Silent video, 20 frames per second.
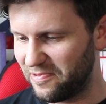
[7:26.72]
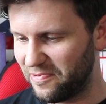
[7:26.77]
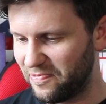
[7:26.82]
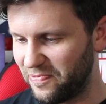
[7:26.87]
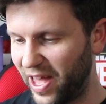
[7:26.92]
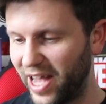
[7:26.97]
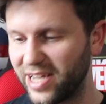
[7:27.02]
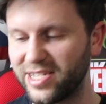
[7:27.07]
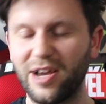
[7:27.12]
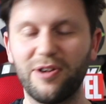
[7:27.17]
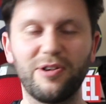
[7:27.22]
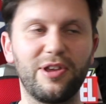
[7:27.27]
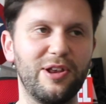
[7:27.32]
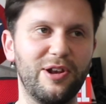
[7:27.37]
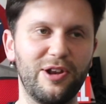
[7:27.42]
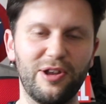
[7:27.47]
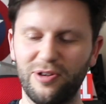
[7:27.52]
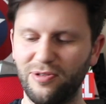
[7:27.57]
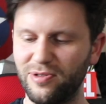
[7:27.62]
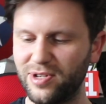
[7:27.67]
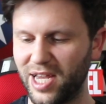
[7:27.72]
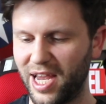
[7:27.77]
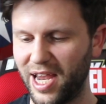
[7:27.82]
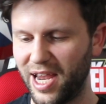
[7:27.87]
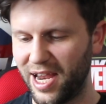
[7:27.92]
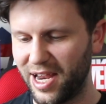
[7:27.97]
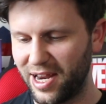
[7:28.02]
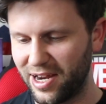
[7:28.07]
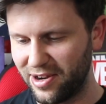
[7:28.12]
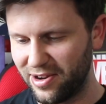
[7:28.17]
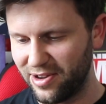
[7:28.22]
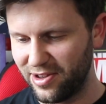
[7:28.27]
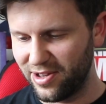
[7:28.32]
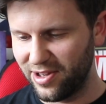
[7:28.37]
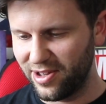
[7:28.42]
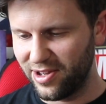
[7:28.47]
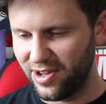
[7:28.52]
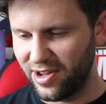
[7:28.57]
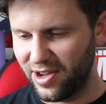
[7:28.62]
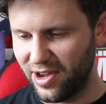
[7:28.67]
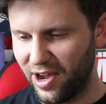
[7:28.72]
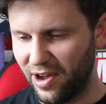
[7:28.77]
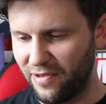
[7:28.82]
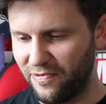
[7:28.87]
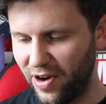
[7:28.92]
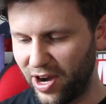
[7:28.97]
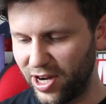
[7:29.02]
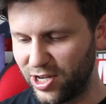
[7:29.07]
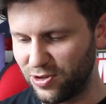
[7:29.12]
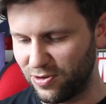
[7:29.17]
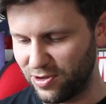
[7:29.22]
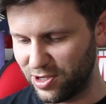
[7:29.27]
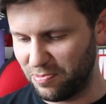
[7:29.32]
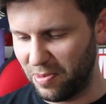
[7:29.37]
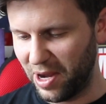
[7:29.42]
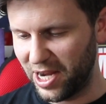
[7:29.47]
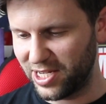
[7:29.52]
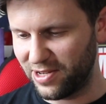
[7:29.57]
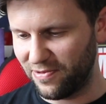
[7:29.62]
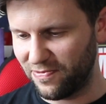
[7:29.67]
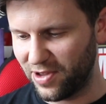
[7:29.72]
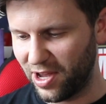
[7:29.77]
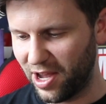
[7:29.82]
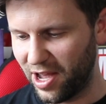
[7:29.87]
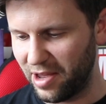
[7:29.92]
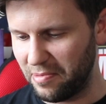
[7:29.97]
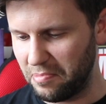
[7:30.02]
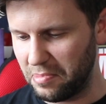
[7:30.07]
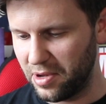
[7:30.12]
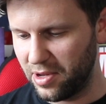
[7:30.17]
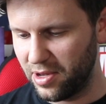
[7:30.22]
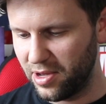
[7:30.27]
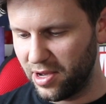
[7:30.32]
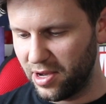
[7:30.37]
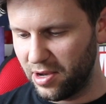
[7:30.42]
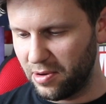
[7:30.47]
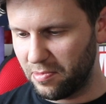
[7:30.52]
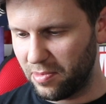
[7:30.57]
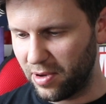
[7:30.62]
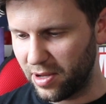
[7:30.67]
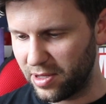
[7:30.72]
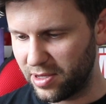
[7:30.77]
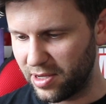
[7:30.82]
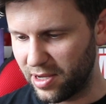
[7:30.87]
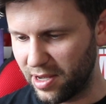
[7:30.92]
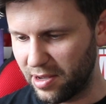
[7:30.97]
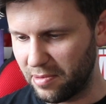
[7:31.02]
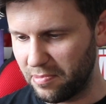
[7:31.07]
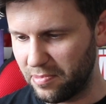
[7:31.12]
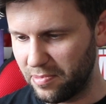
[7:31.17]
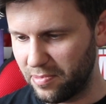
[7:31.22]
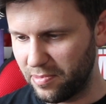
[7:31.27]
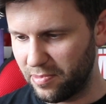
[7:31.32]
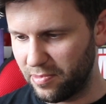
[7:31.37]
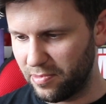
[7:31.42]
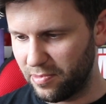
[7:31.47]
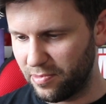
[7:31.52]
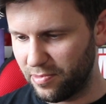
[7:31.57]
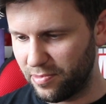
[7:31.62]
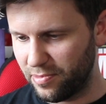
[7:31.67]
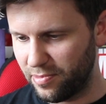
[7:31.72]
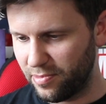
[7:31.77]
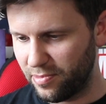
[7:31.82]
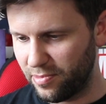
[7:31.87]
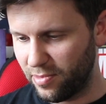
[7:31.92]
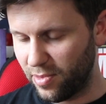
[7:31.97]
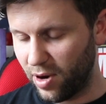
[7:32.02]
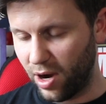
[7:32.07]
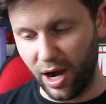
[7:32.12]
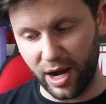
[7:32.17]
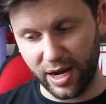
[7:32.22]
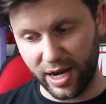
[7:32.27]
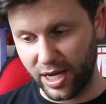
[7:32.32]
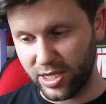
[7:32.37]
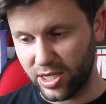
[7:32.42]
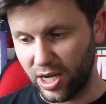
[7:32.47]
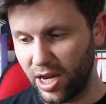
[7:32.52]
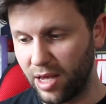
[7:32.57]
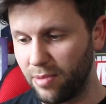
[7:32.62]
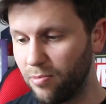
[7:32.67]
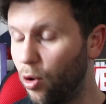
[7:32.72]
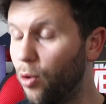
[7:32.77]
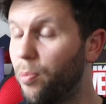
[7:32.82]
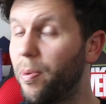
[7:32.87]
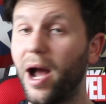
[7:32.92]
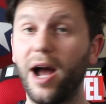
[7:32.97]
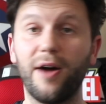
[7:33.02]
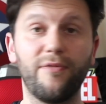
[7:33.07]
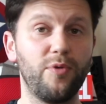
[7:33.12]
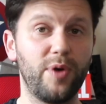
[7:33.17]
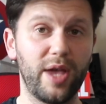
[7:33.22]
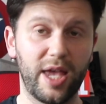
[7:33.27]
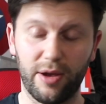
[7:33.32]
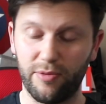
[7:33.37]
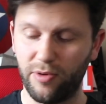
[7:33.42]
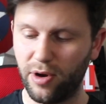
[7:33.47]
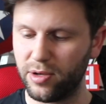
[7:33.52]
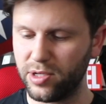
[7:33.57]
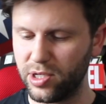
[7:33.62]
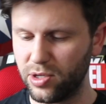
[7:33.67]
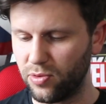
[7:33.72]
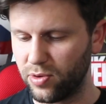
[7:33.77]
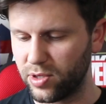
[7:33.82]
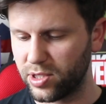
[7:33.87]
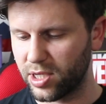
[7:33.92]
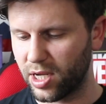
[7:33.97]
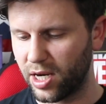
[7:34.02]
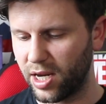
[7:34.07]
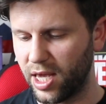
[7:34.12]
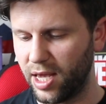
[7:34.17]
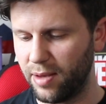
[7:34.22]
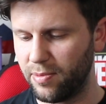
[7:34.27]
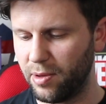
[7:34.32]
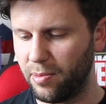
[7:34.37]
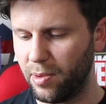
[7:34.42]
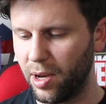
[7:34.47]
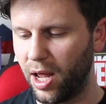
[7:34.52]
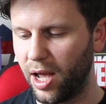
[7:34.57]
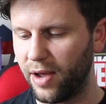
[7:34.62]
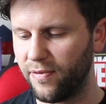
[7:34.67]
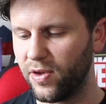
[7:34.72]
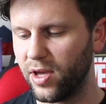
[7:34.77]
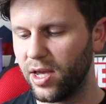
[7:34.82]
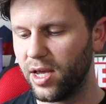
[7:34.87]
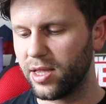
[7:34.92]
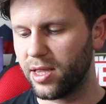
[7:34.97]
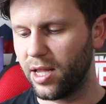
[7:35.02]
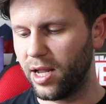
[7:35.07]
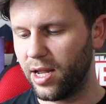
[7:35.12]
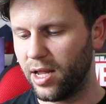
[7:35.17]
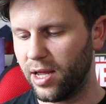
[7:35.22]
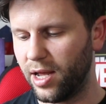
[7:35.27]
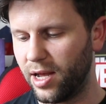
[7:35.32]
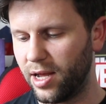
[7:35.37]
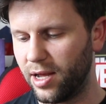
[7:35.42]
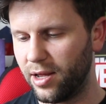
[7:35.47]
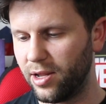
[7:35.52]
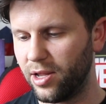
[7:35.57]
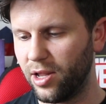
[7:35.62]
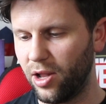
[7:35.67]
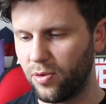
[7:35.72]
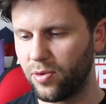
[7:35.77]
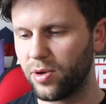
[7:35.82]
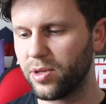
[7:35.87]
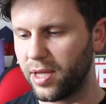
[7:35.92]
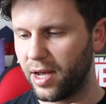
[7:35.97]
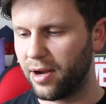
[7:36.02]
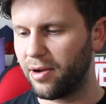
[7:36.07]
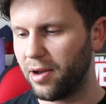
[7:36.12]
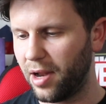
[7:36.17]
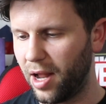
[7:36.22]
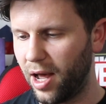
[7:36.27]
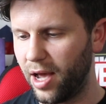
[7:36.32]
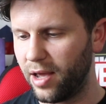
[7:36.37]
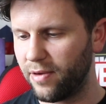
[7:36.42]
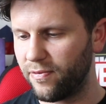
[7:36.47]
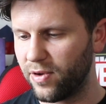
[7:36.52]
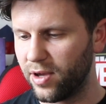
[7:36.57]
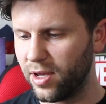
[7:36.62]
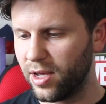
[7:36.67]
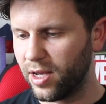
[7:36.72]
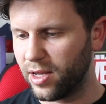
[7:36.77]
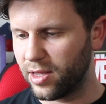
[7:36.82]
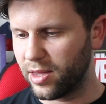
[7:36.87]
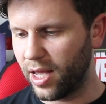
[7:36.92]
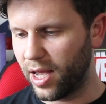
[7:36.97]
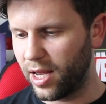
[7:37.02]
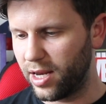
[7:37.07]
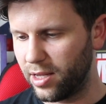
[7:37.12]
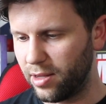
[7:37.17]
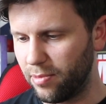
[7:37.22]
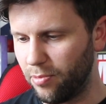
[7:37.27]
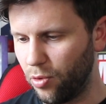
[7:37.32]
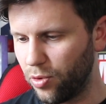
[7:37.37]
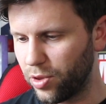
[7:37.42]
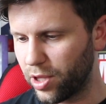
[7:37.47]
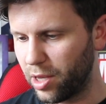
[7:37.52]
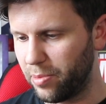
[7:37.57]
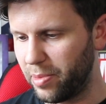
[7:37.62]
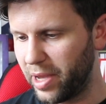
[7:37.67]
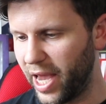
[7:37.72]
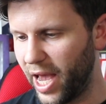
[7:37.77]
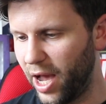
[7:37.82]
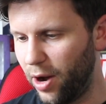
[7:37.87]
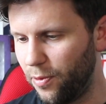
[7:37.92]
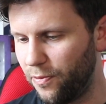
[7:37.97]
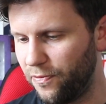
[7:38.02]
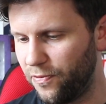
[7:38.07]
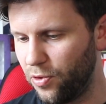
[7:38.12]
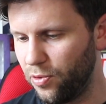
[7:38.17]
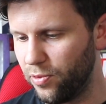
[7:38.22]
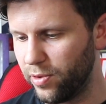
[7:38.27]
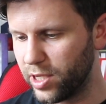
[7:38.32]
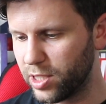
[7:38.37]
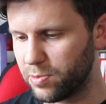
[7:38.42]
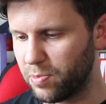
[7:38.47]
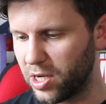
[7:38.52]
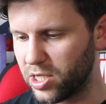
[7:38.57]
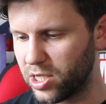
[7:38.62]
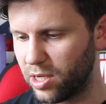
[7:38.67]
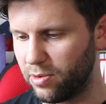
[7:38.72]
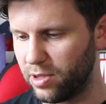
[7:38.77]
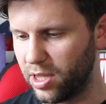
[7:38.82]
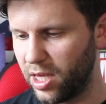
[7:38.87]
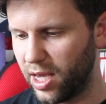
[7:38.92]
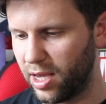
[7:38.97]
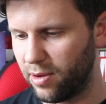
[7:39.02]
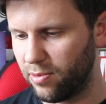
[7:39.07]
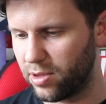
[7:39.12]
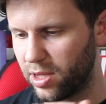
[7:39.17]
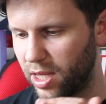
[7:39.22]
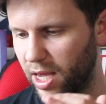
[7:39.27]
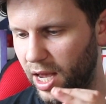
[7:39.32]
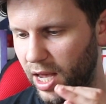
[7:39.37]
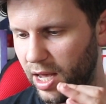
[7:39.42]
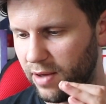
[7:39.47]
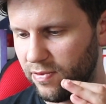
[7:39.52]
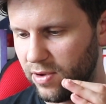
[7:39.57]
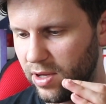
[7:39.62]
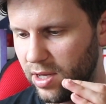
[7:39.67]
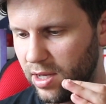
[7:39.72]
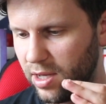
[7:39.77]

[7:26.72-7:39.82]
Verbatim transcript: that's how you lose in a very short space of time. But um, I guess I need more powerful heroes in order to kind of keep them alive. Uh, the longer they're alive, then the more they're going to be helpful, especially with here where they have